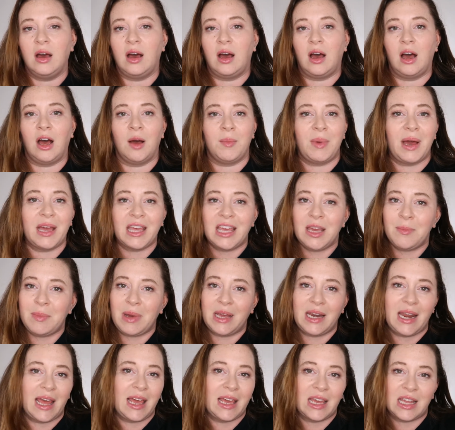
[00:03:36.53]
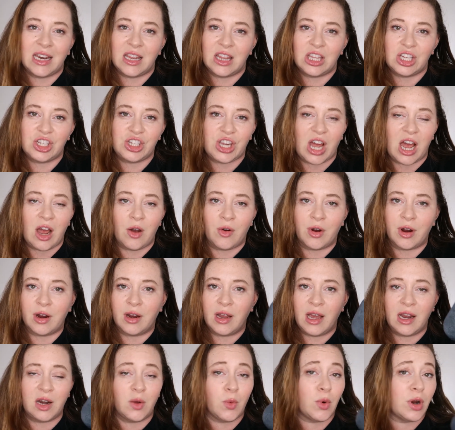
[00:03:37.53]
I keep mine hanging in the
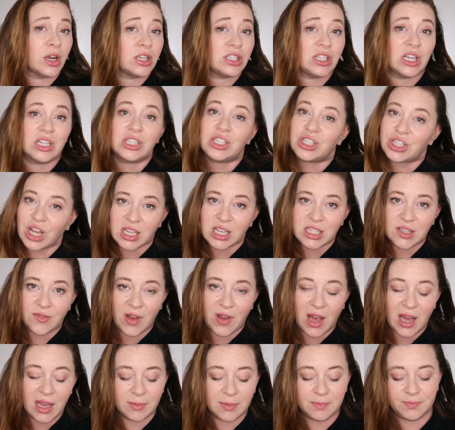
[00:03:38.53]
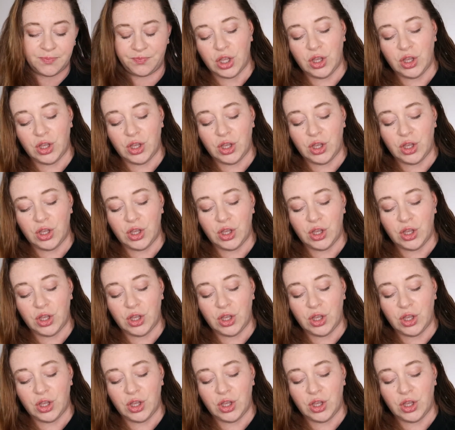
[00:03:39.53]
shower and it works just fine.